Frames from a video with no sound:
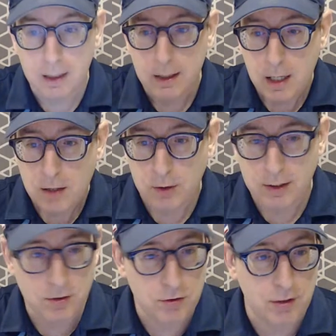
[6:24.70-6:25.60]
So
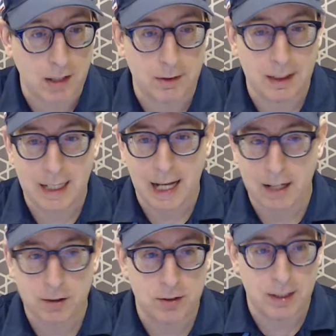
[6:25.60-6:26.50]
this is generally
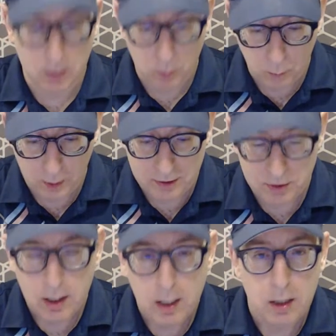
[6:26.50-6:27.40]
actually quite
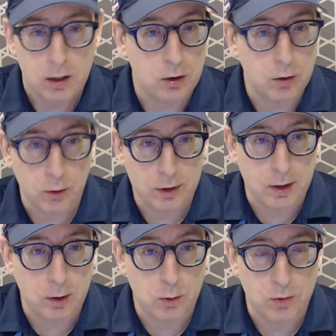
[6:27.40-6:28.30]
good
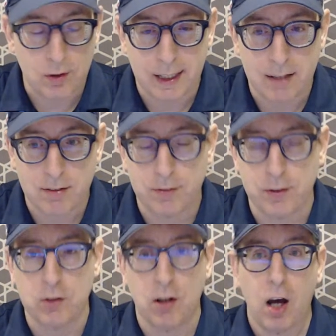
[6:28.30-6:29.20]
news, I guess, if you're
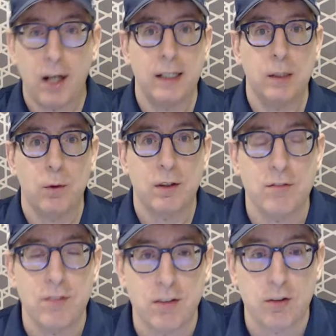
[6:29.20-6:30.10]
Thai and you want to
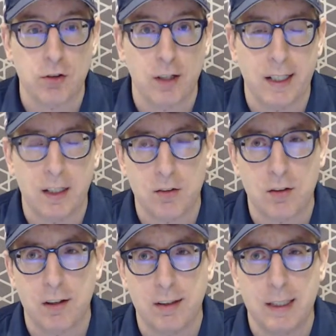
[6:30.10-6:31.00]
visit China, because
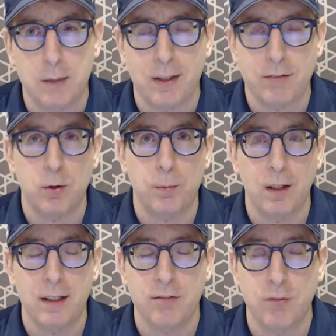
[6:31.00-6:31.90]
currently you would have to
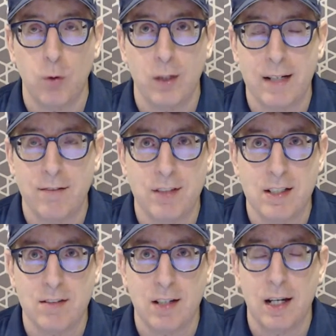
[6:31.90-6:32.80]
apply for a
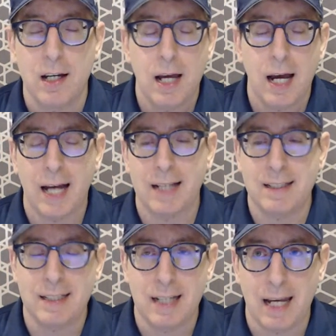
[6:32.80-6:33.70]
visa at
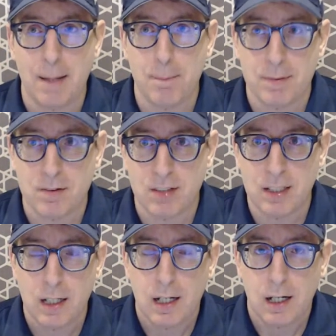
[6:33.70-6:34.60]
the
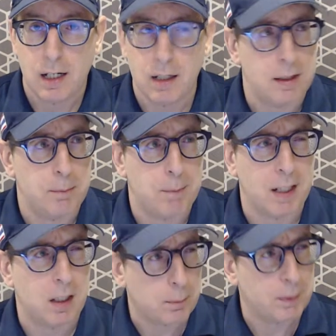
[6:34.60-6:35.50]
embassy in
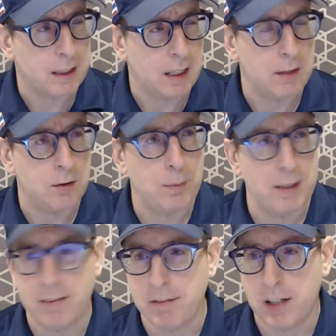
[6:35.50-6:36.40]
Bangkok. But I do
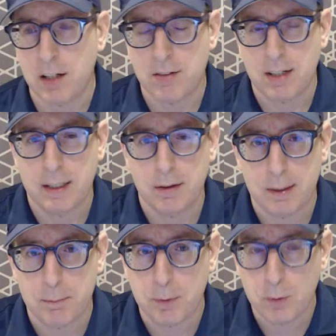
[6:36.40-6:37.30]
believe they have a consulate here
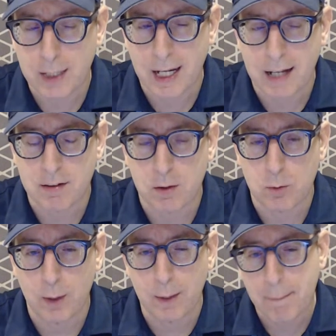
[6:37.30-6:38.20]
in Phuket as
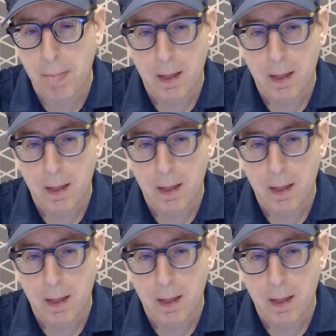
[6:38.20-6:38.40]
well.